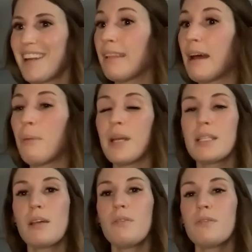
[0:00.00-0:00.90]
allow
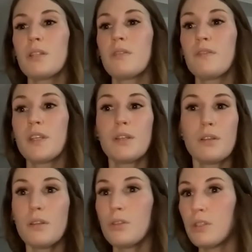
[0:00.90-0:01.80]
myself to
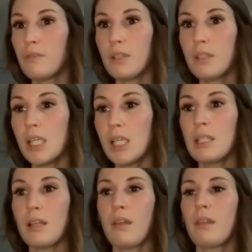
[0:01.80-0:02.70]
feel those
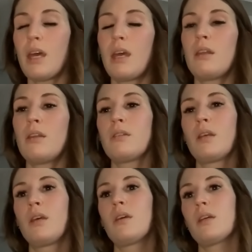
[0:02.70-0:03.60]
feelings and then
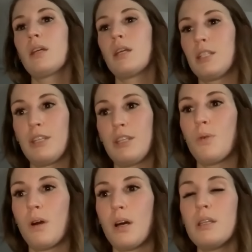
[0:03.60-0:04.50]
continue
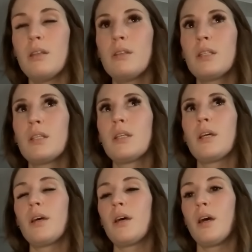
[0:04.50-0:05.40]
on
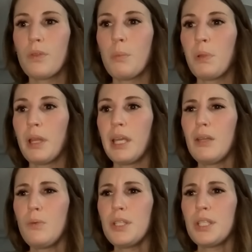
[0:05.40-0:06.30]

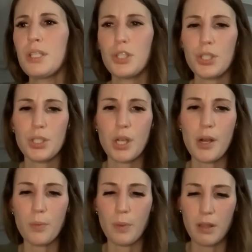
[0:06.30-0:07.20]
plan was to
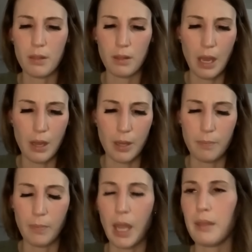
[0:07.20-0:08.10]
start with,
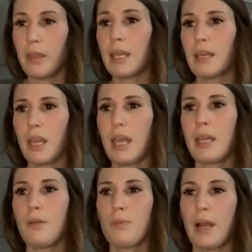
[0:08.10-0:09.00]
um, I think,
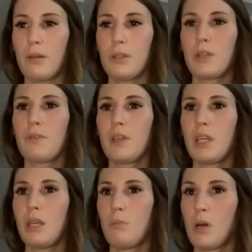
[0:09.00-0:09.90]
eight rounds of
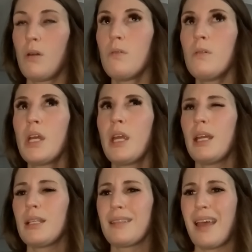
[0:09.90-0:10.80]
chemo
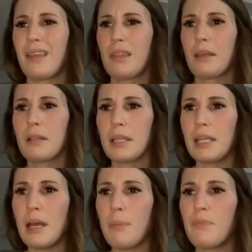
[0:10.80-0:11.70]
is like the
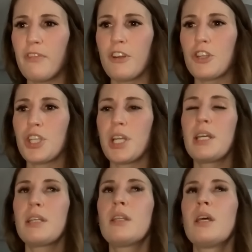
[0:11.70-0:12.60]
cleanup
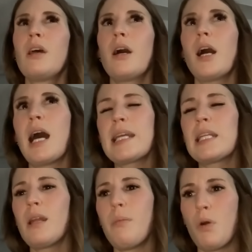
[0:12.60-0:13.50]
version. I ended up